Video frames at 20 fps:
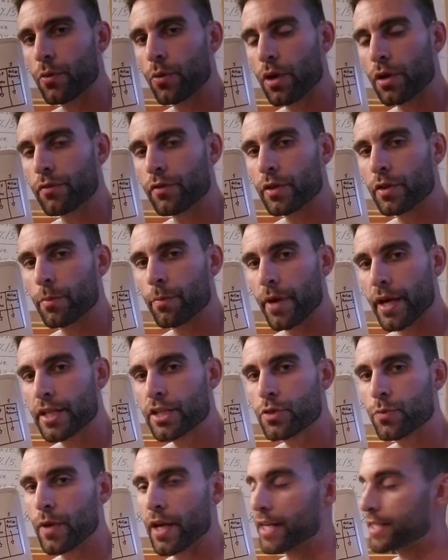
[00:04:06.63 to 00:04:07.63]
work for the
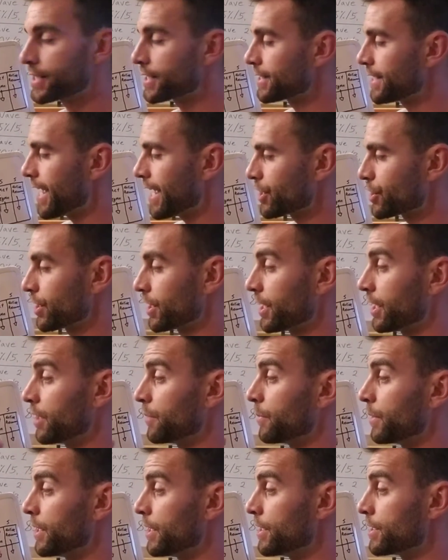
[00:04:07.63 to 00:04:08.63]
bench press is actually going to
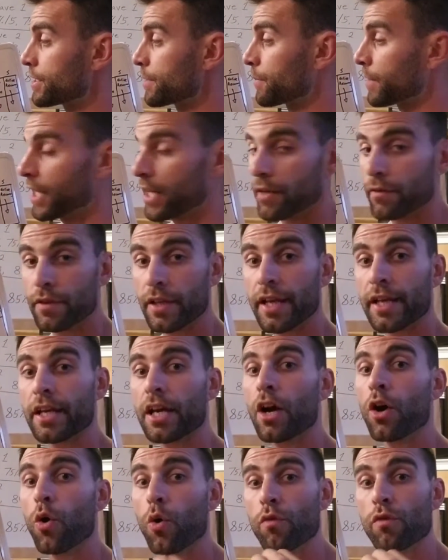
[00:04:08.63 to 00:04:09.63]
be some kind of like
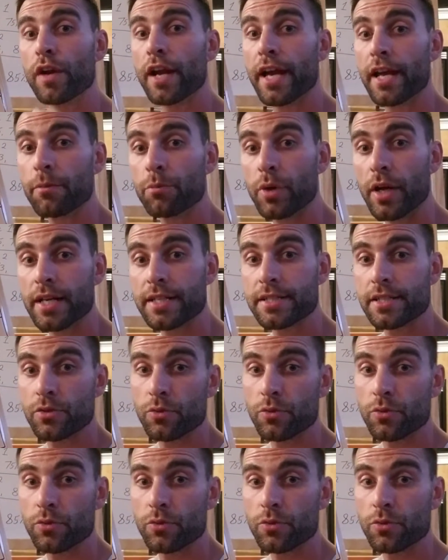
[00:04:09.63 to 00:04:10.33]
a overhead press,